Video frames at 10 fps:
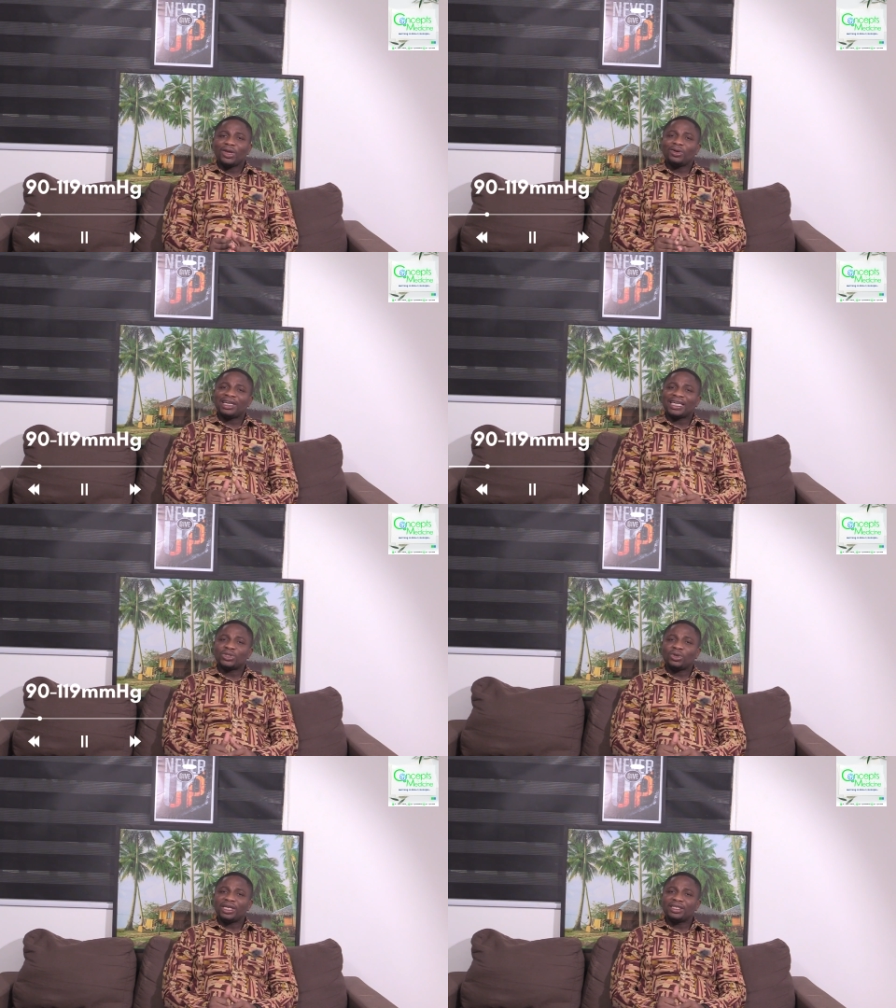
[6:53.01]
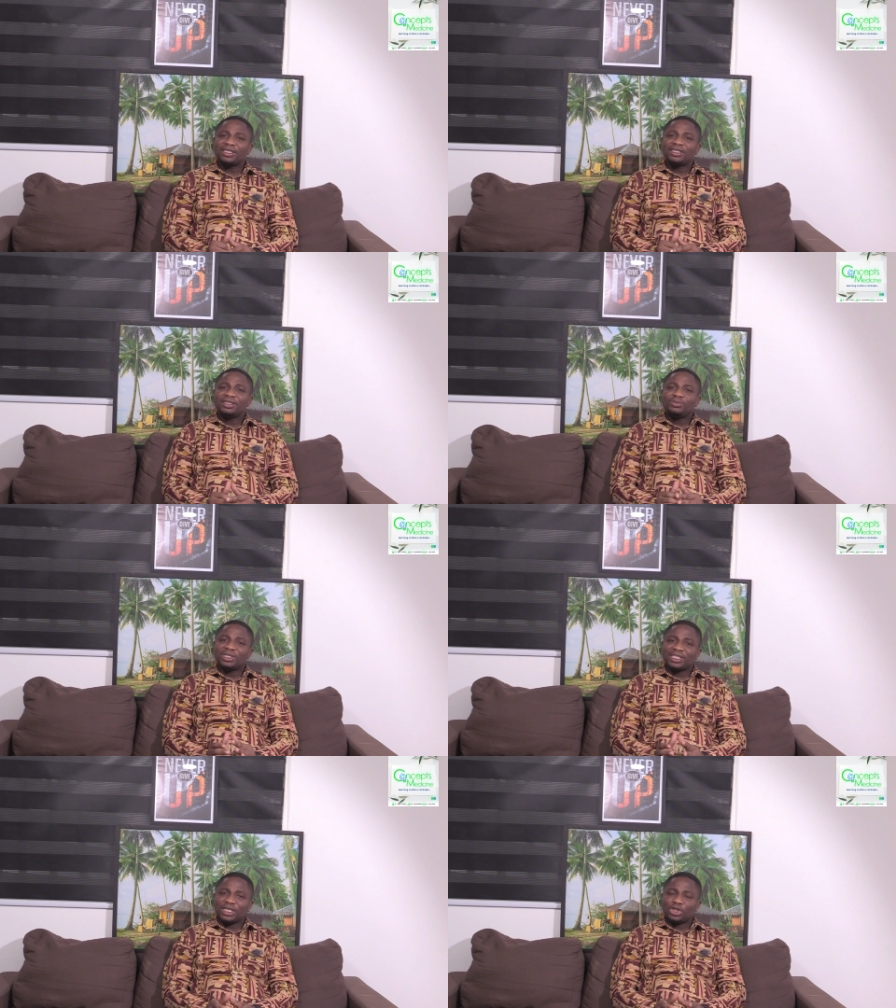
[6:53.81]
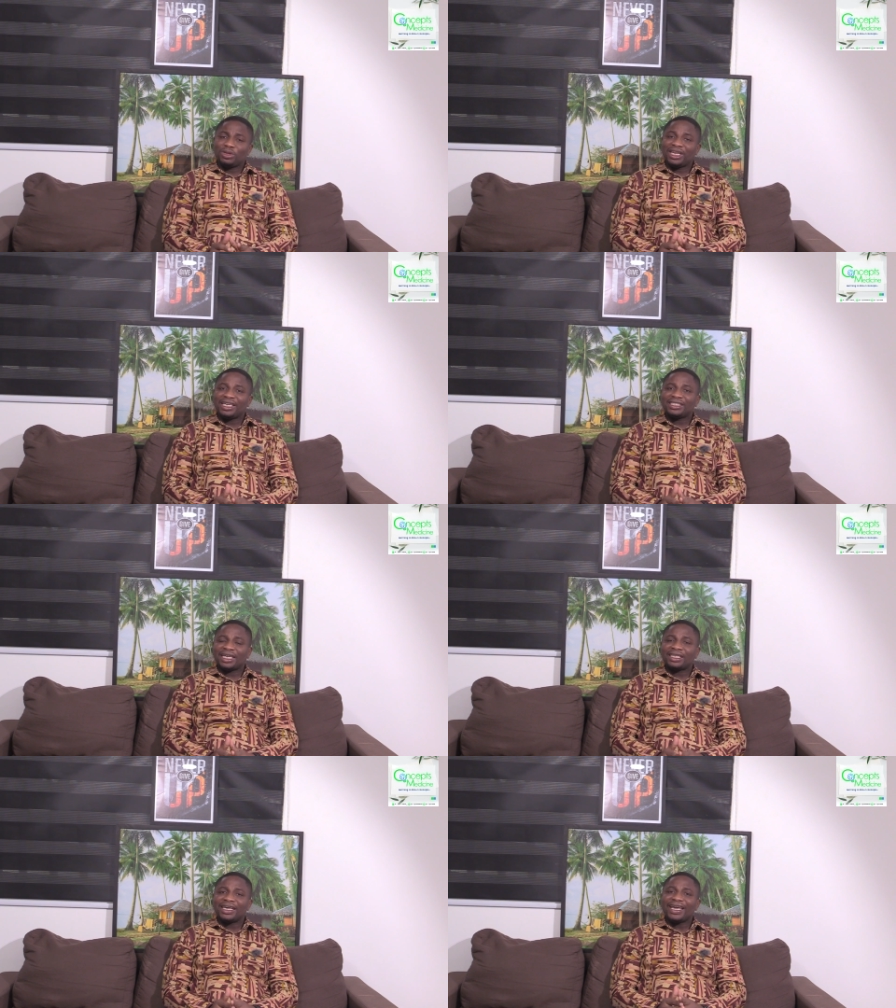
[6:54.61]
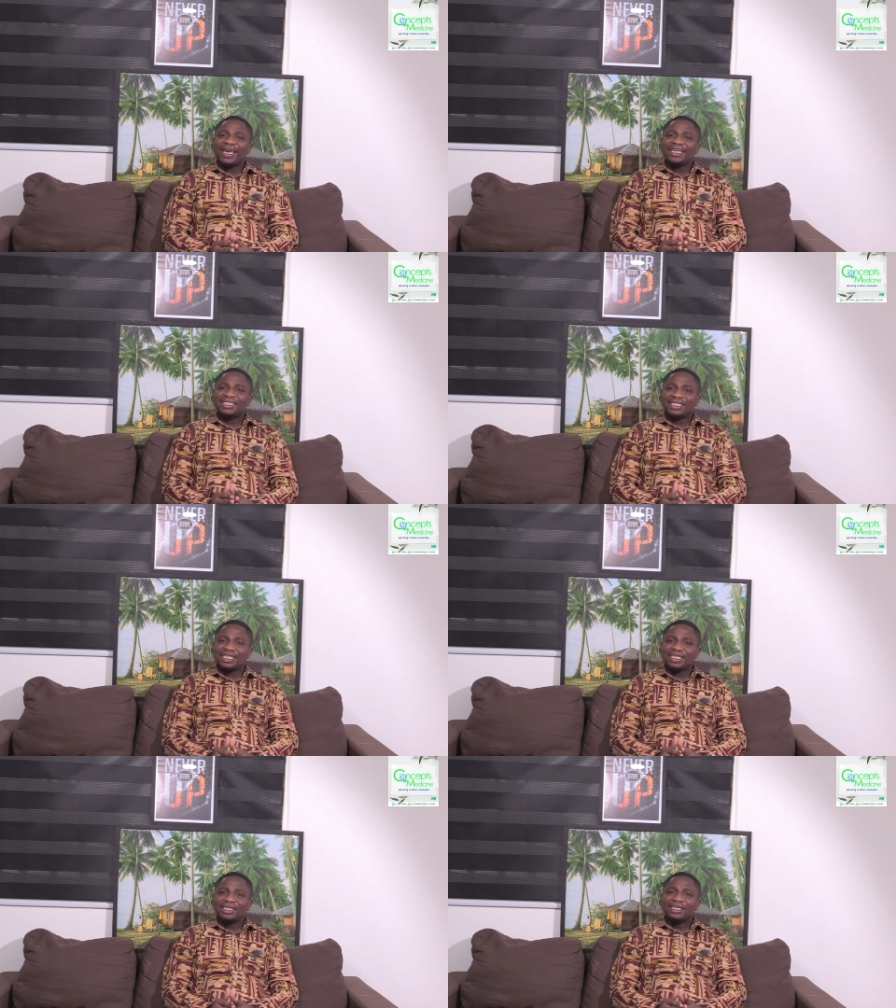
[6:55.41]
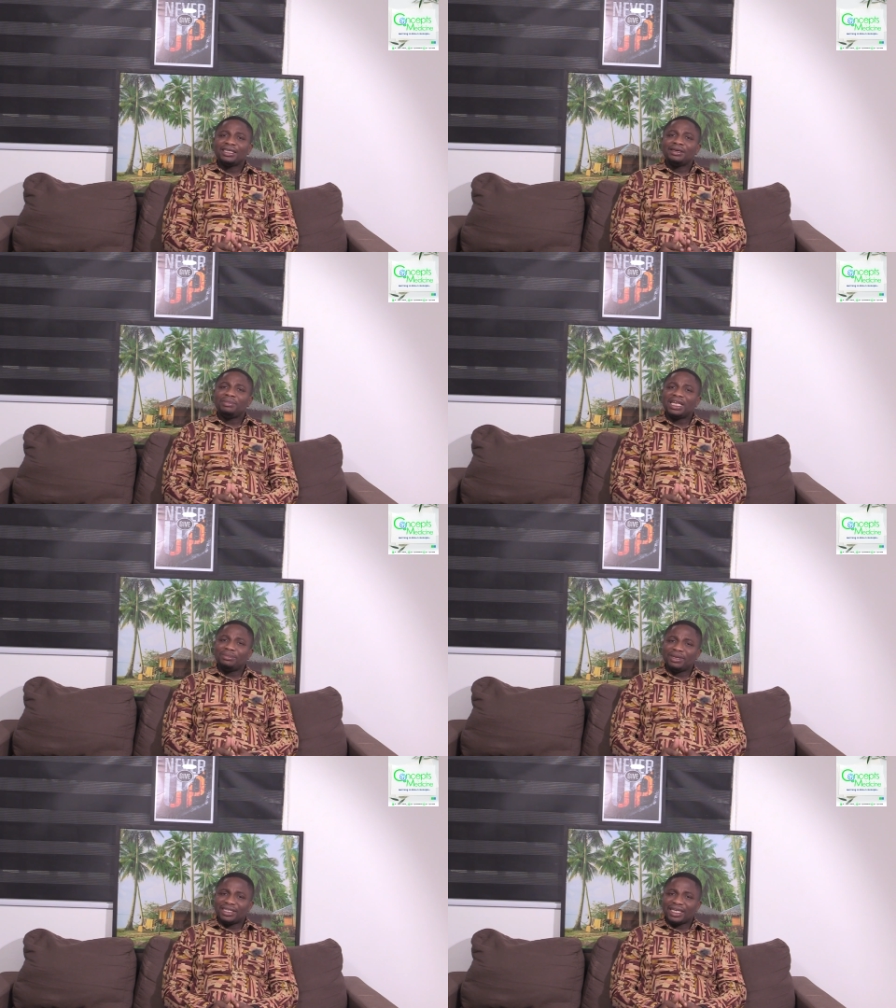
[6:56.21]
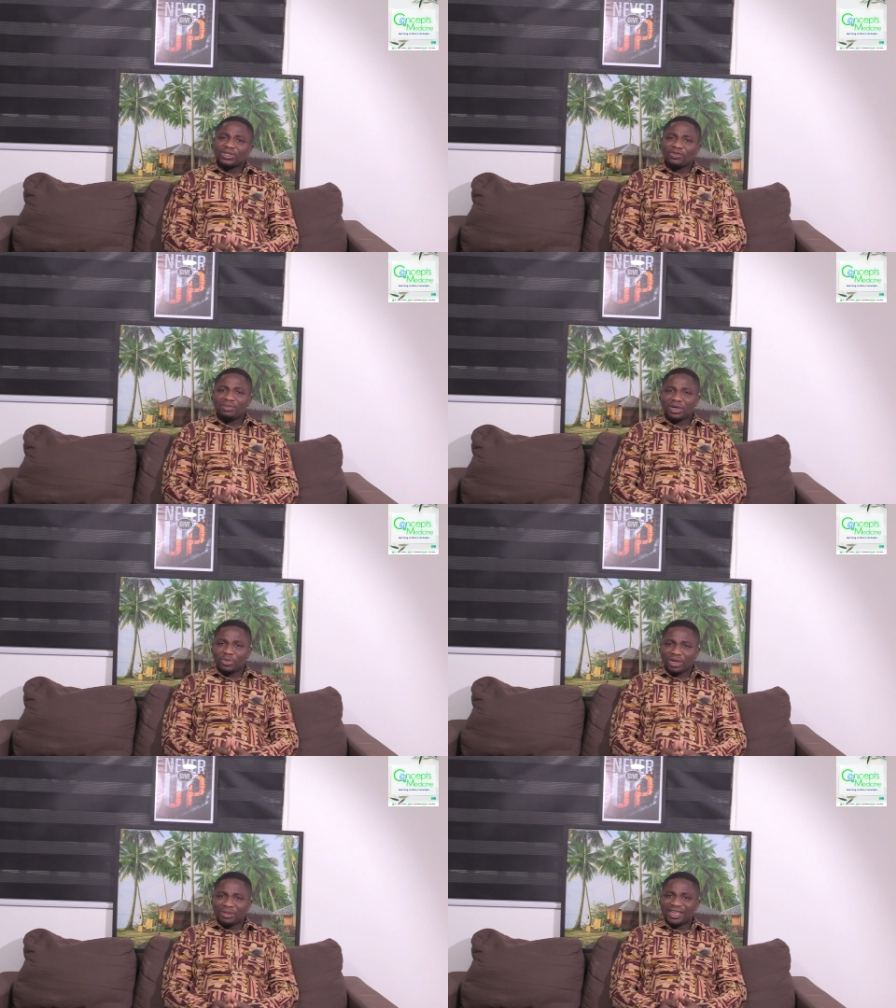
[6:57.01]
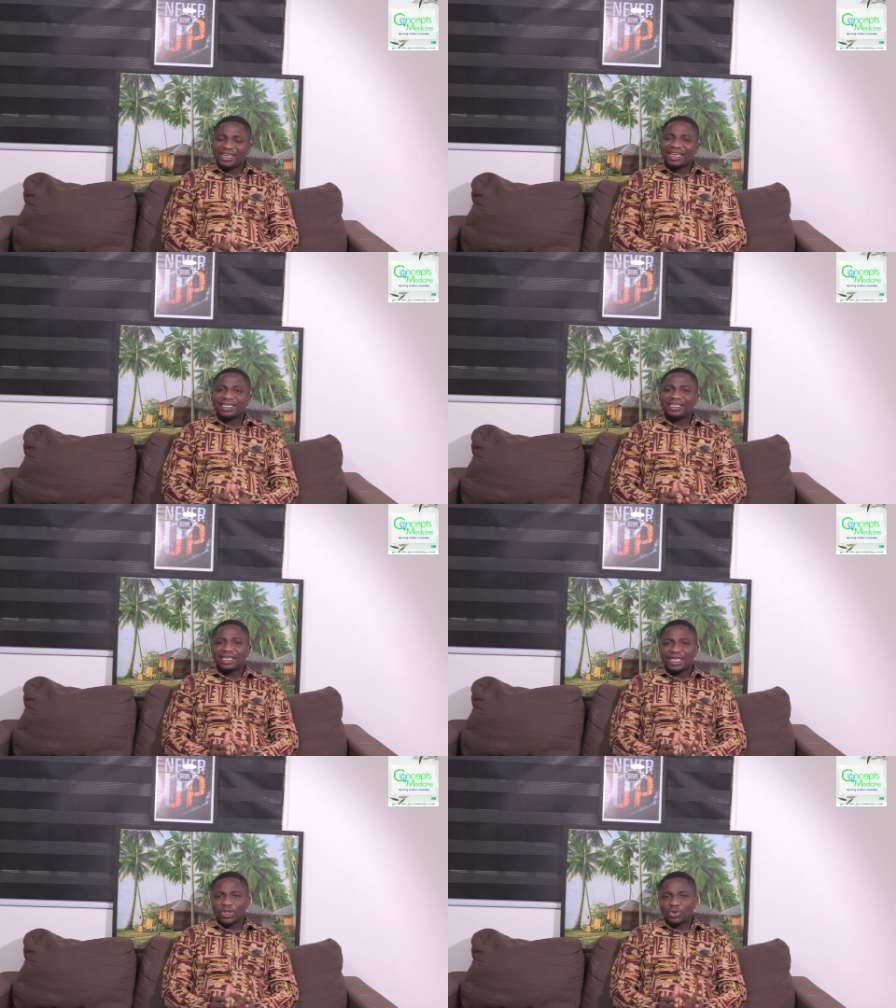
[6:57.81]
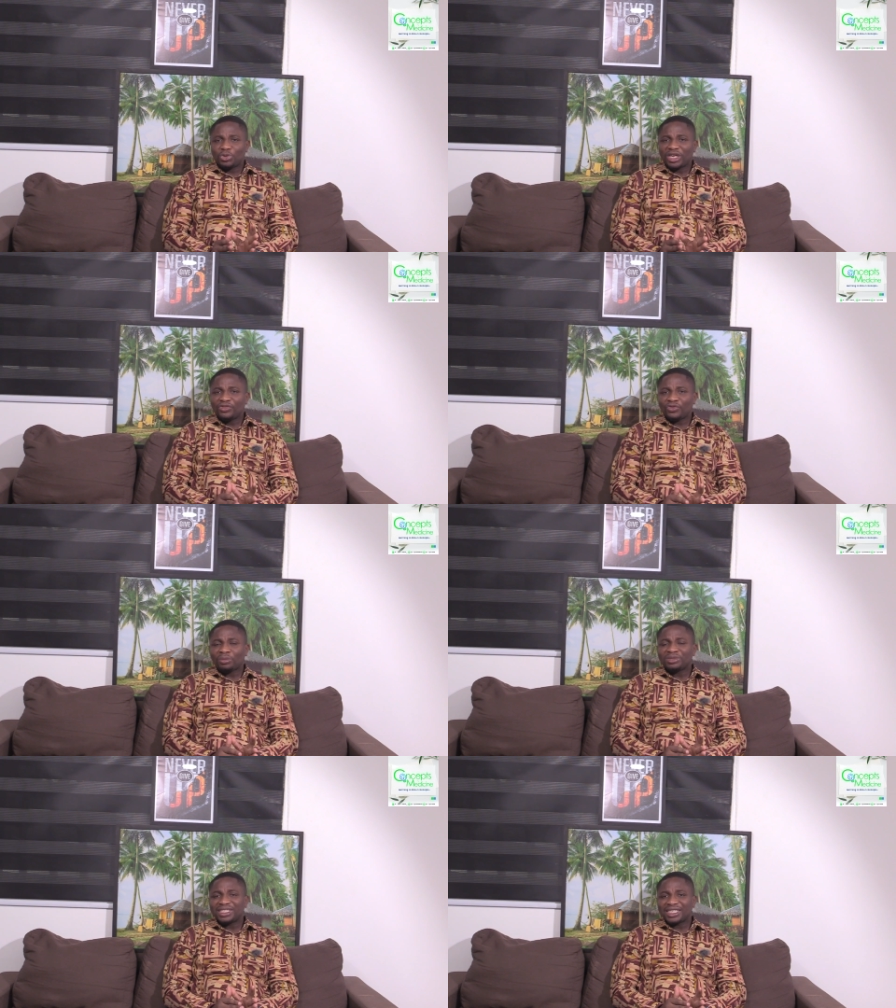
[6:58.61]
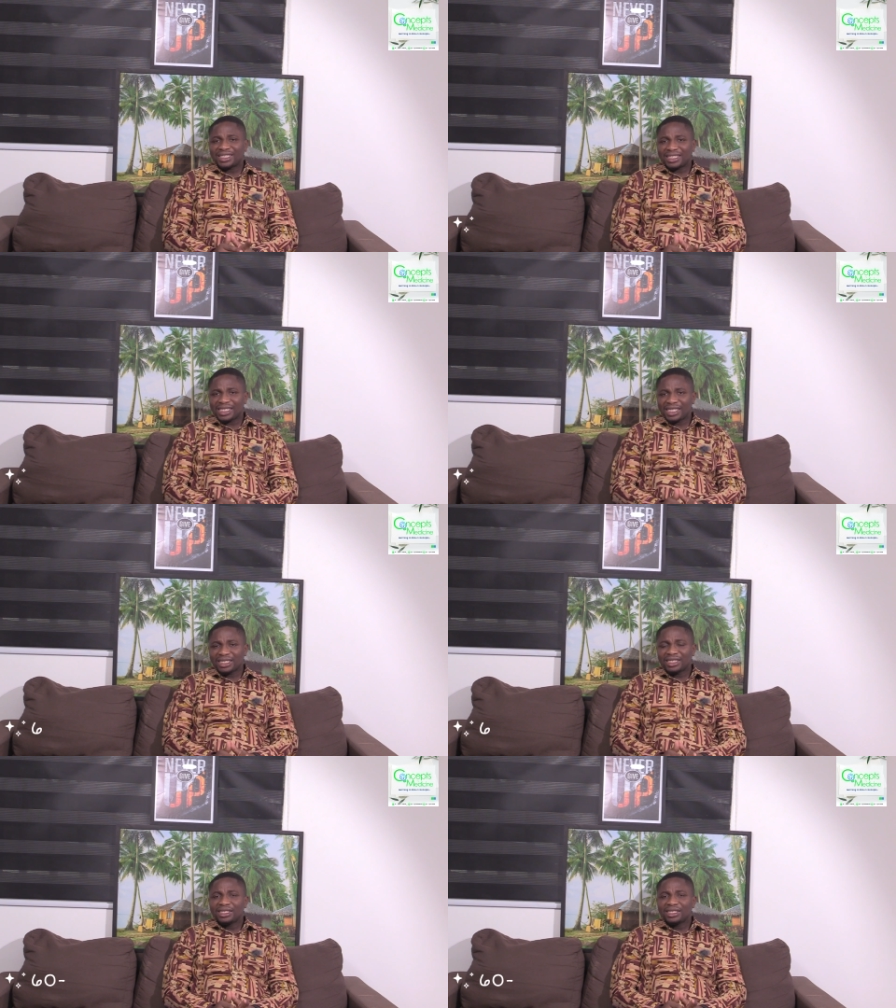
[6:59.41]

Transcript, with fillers: and your diastolic, we said, should be less than 80 mm mercury, meaning that it should range from 60